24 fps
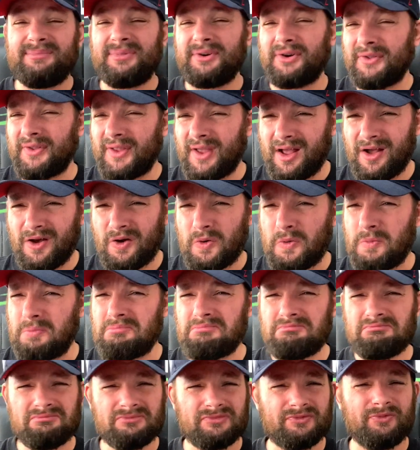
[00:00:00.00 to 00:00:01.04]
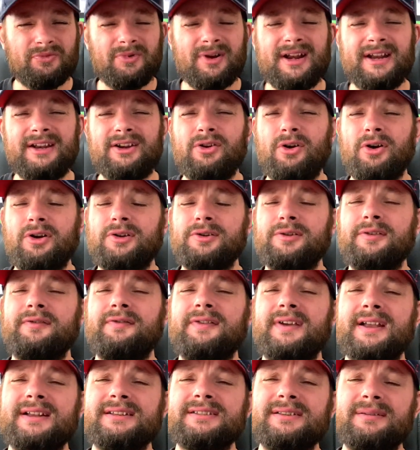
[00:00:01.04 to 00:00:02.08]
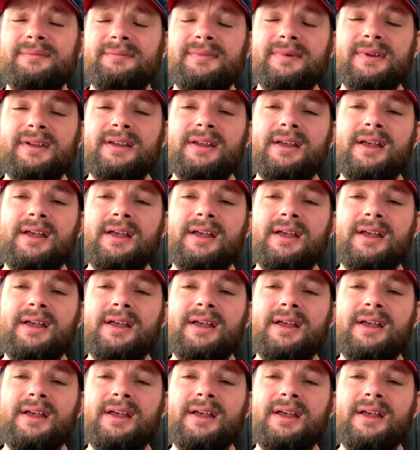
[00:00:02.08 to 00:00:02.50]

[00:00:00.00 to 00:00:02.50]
but on the whole, really not going to affect them.